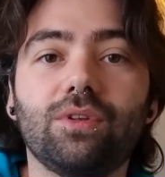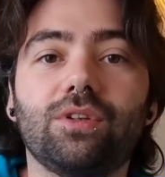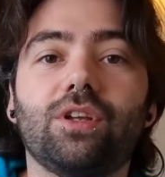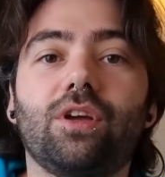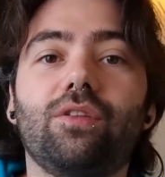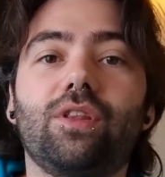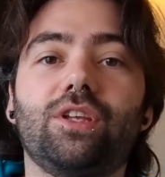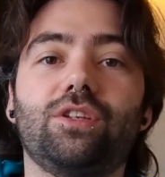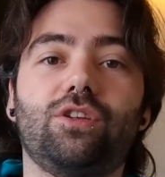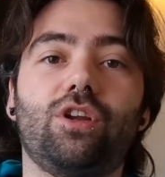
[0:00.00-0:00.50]

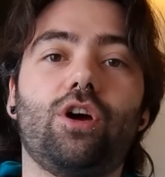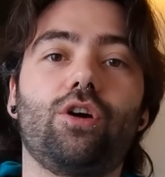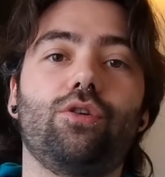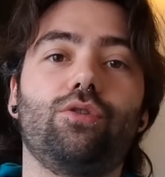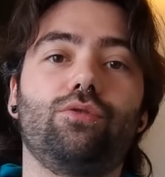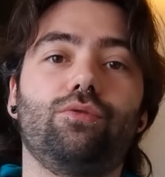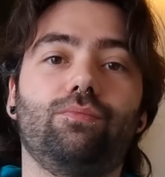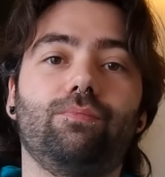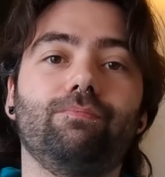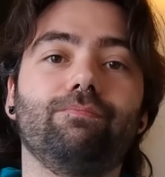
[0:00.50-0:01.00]
So there's
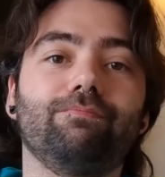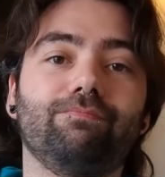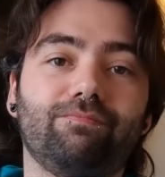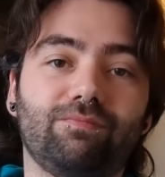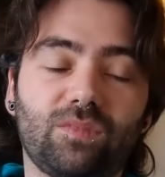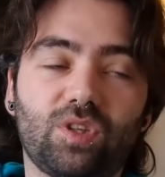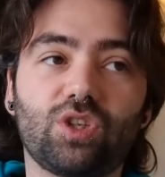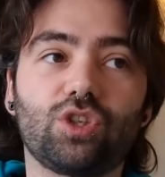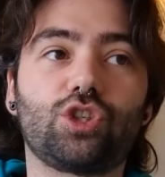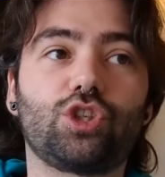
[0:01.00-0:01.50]
no
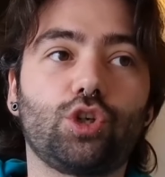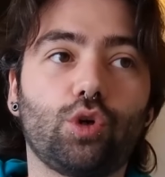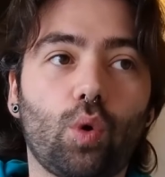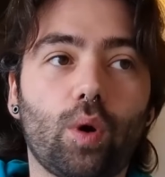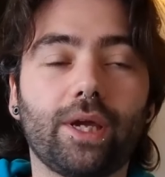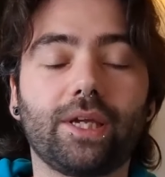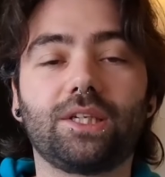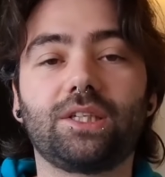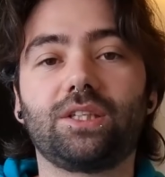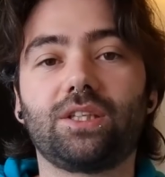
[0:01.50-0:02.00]

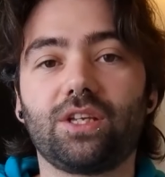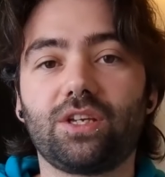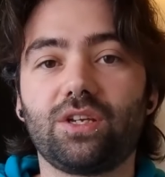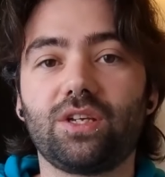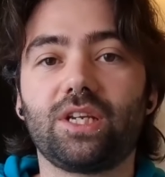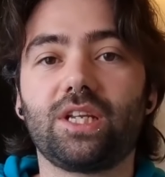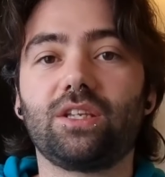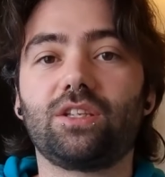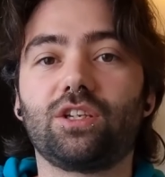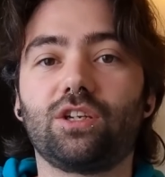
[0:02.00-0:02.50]
choice that you
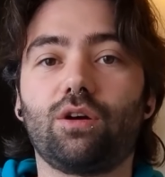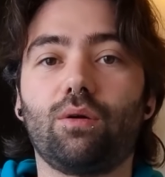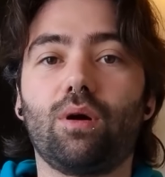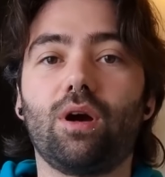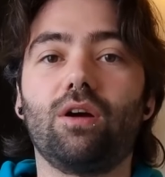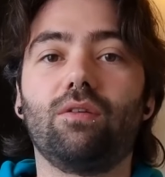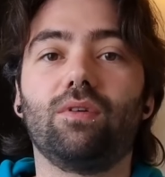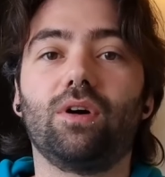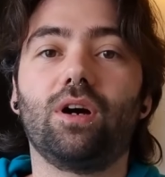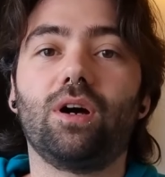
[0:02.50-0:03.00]
need to go
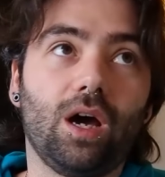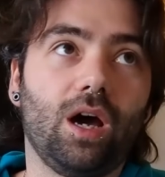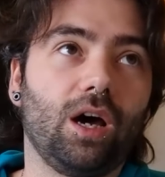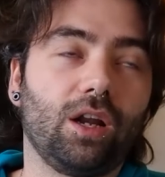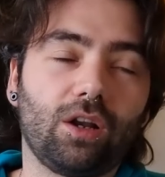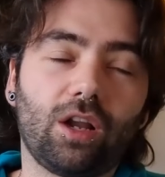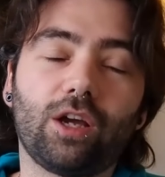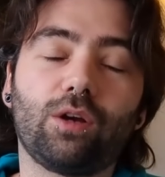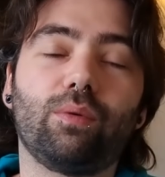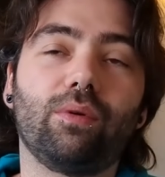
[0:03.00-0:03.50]
over.
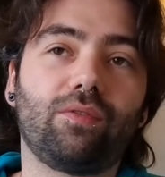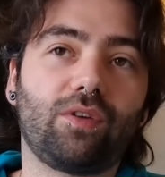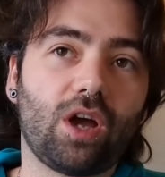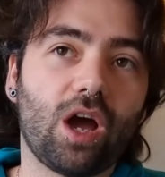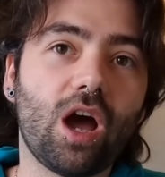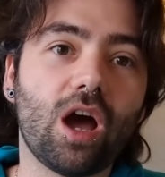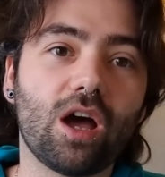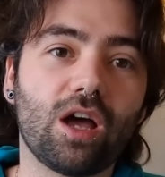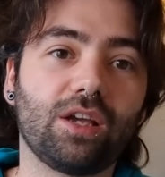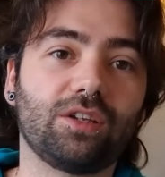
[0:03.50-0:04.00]
Unlike with
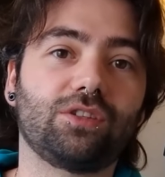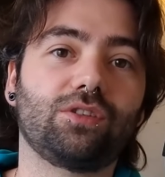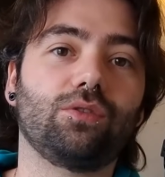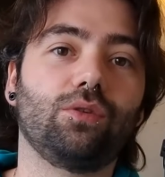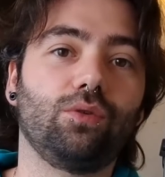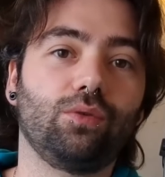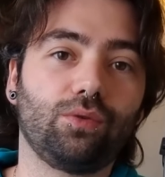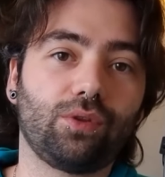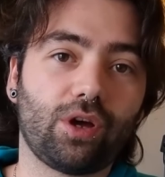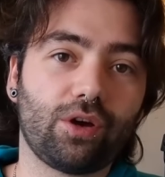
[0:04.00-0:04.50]
Curse,
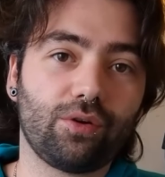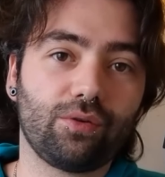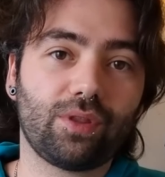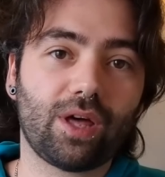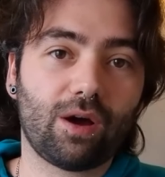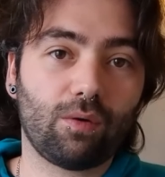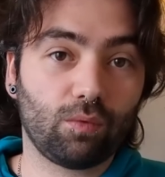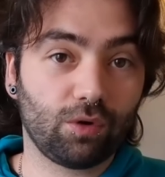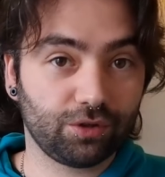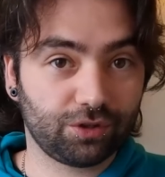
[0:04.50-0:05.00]
although
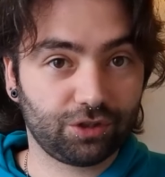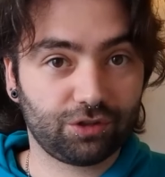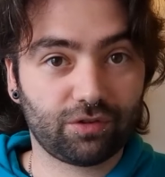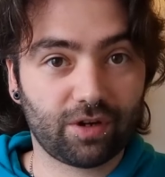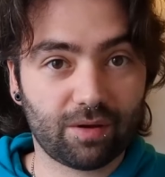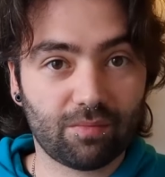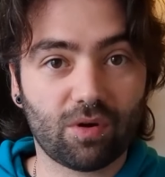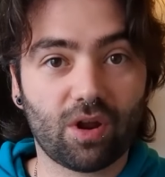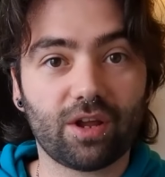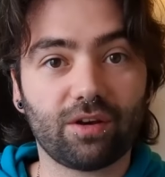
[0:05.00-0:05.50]
that was
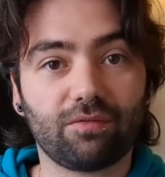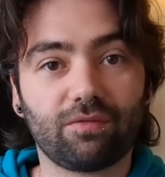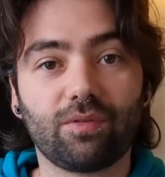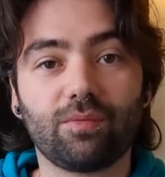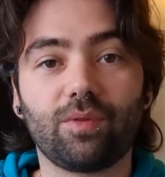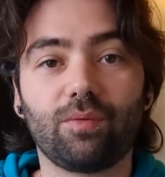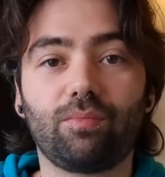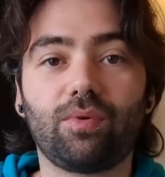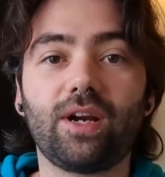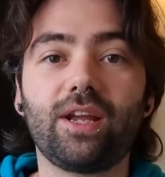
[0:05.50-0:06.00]
streamlined
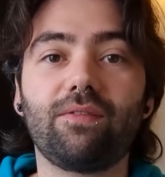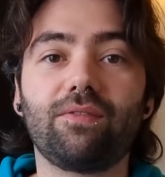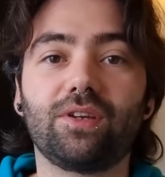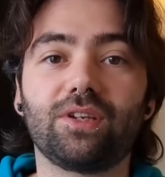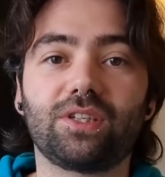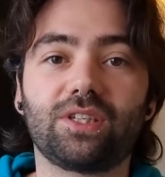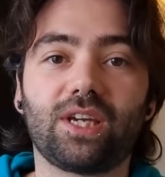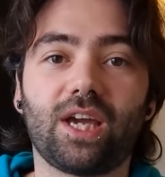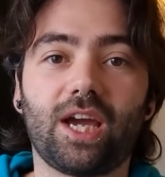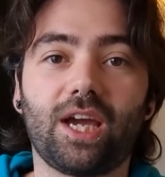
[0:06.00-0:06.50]
from the
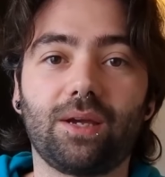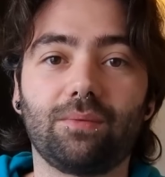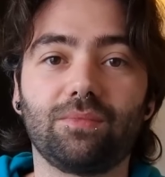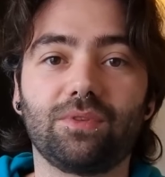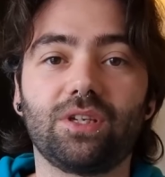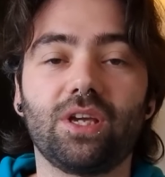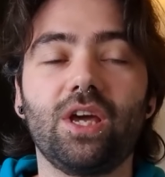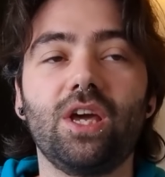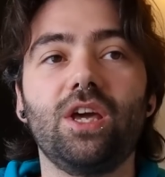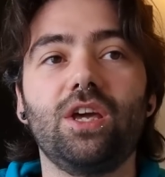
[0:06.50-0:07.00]
previous
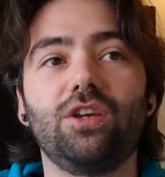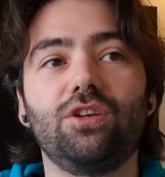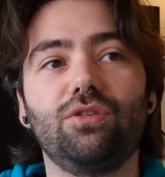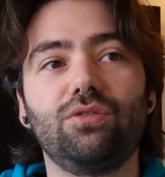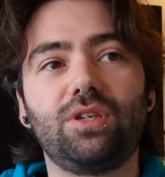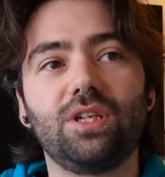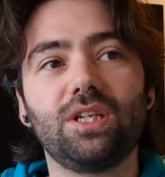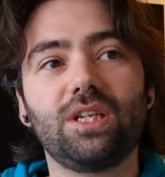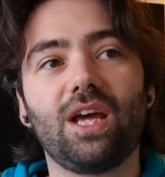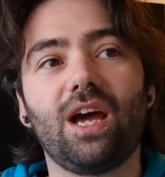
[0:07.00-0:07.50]
games, you
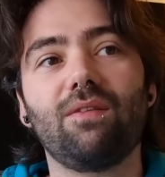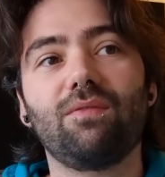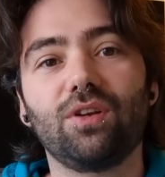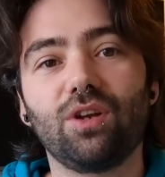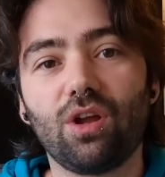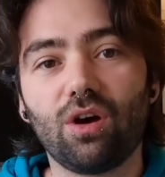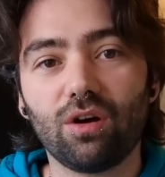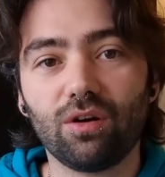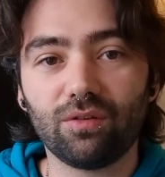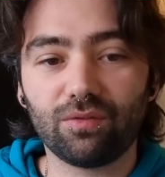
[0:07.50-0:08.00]
did have a
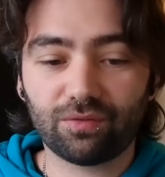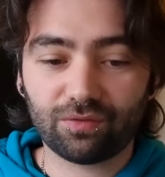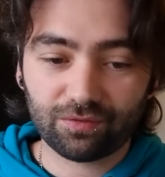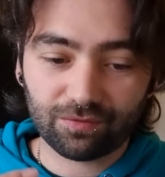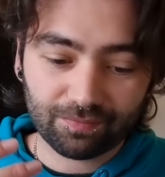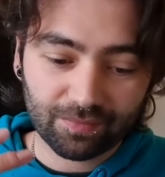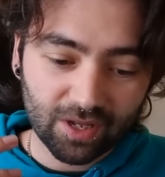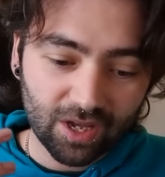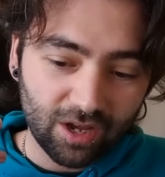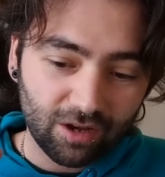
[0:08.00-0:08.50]
lot of
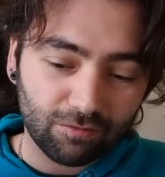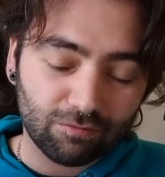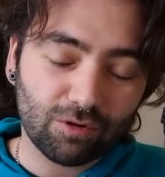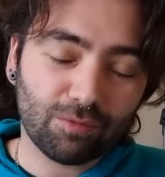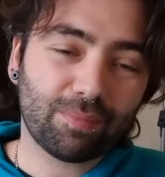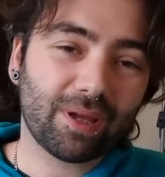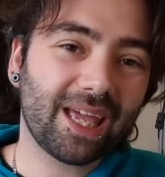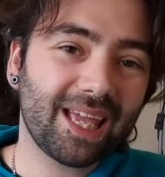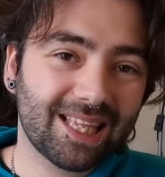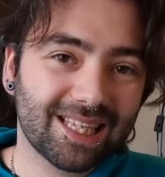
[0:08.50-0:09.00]

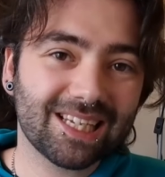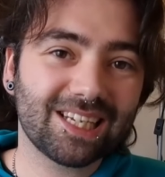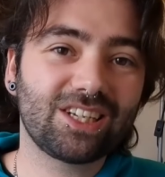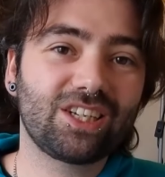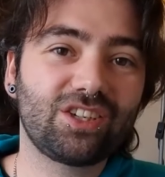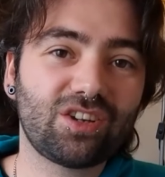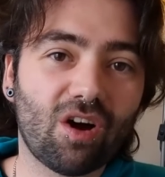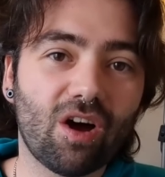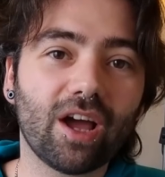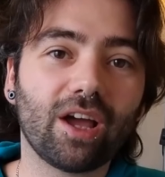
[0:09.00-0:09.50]

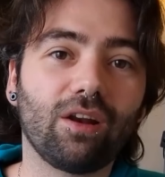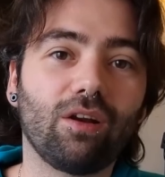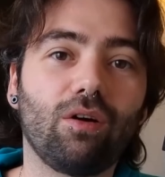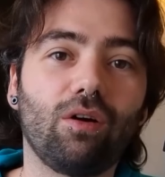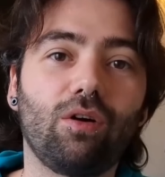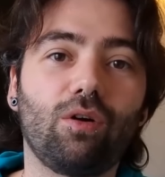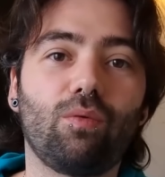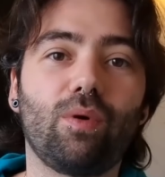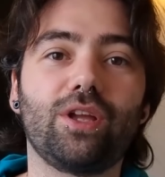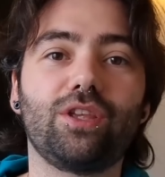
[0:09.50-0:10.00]
repeated
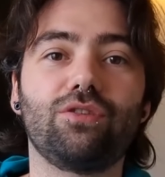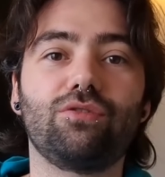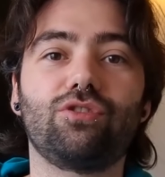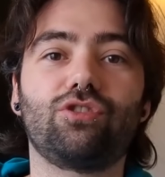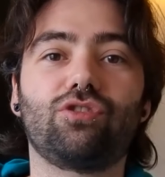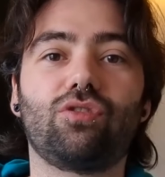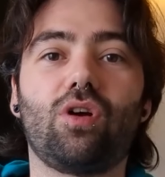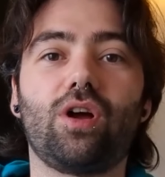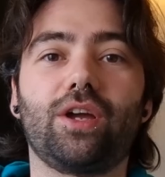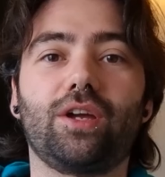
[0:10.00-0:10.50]
dialogue when you
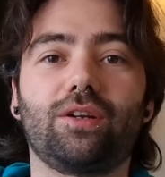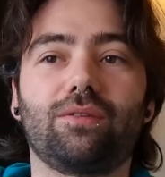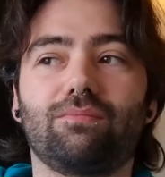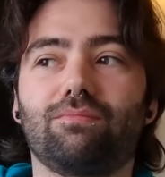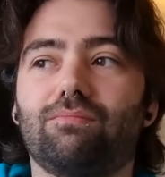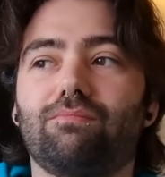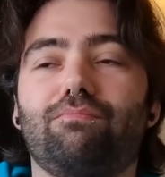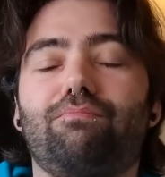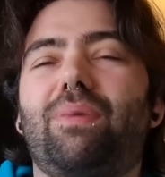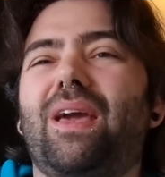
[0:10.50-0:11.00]
try
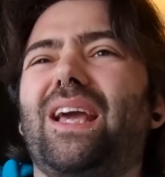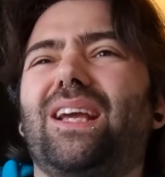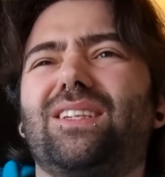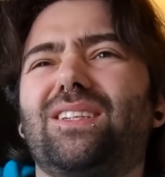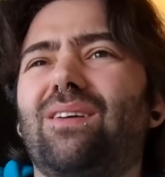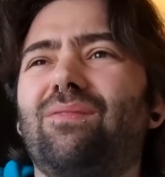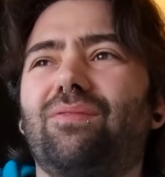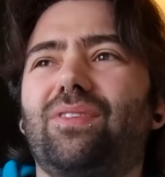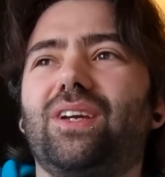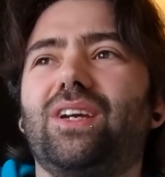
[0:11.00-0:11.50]
and pick
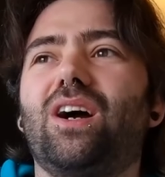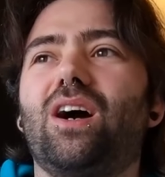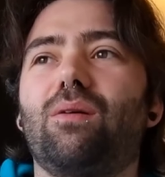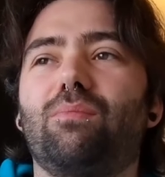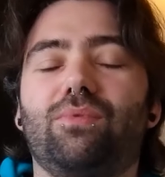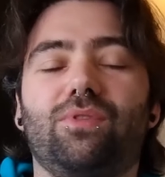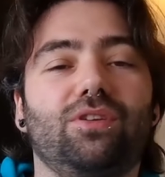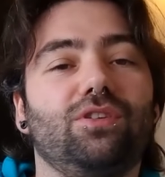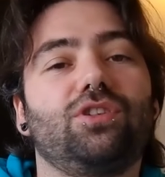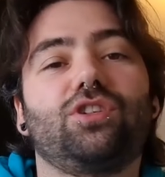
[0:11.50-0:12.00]
something
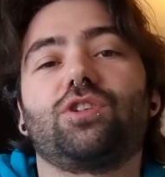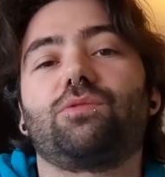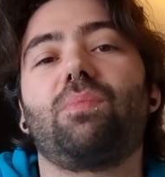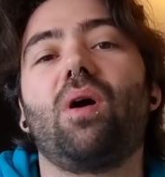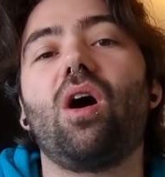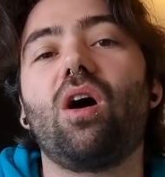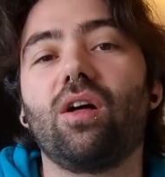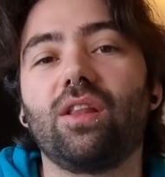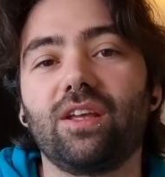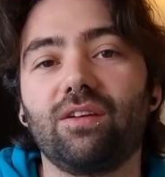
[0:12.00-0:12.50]
up that's just
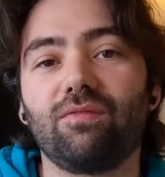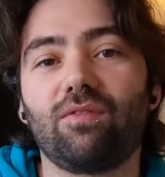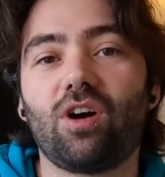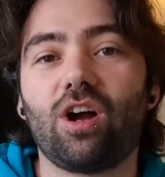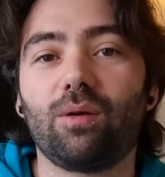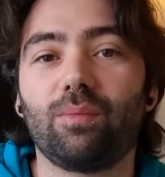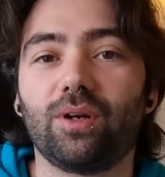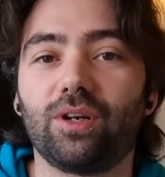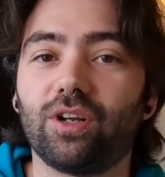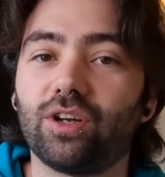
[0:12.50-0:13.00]
part of the
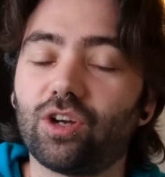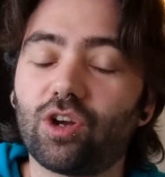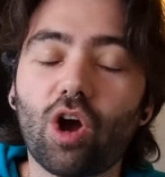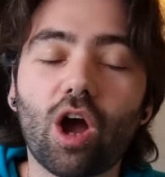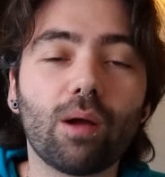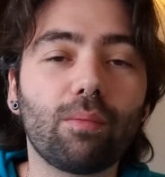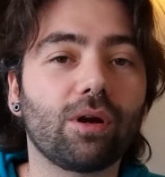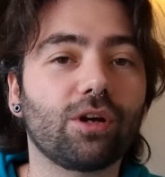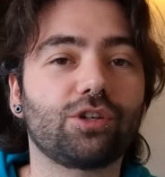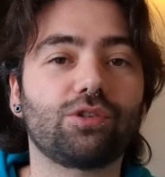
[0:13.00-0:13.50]
environment, and
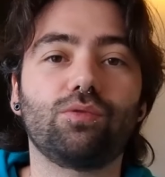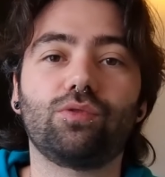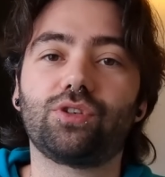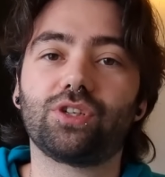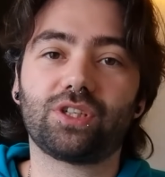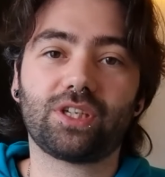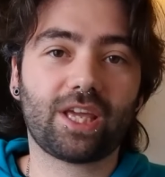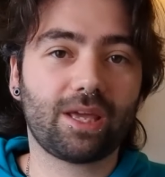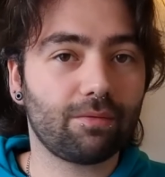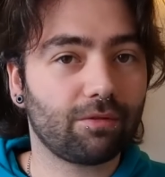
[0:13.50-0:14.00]
Guybrush will
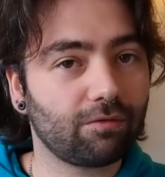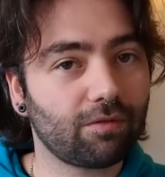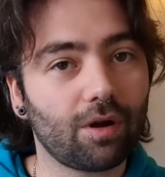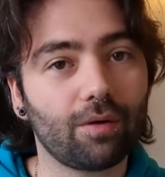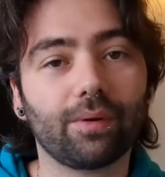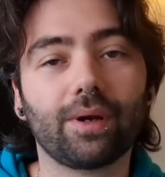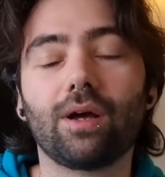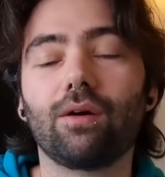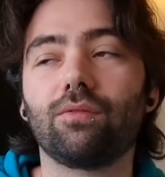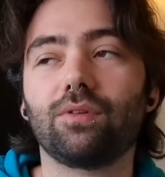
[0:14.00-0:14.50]
just keep
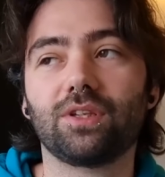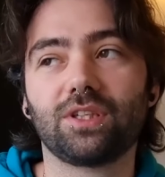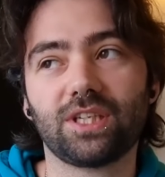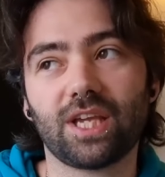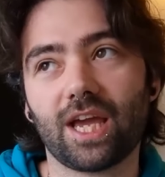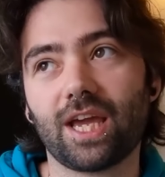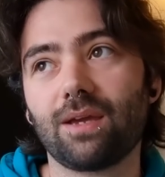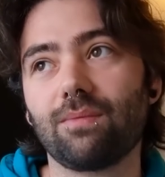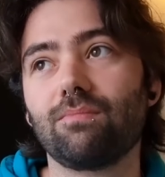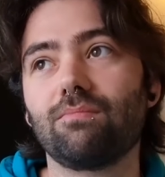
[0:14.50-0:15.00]
throwing out the
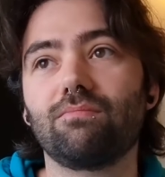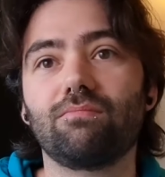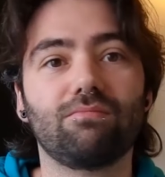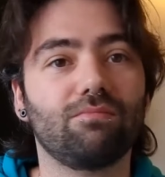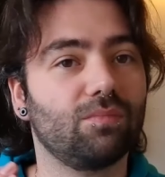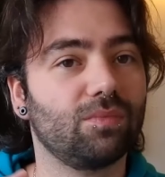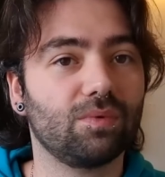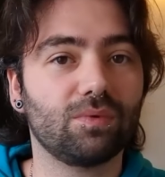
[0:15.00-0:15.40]
same